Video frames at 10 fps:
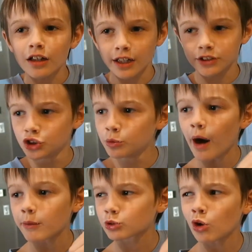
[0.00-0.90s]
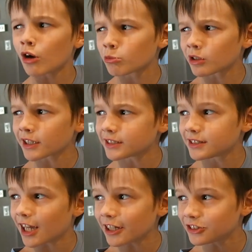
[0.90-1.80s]
like two hours long. We're like, "Is
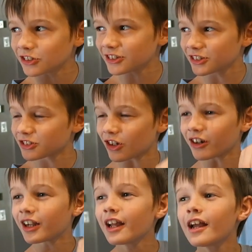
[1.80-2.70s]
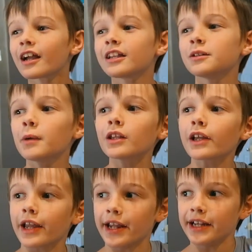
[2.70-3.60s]
that just the start?" Because it made
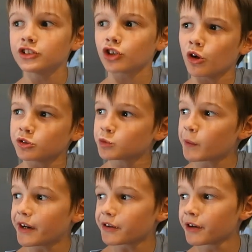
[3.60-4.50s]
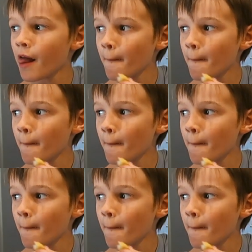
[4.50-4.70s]
yeah. like an intro. It was weird.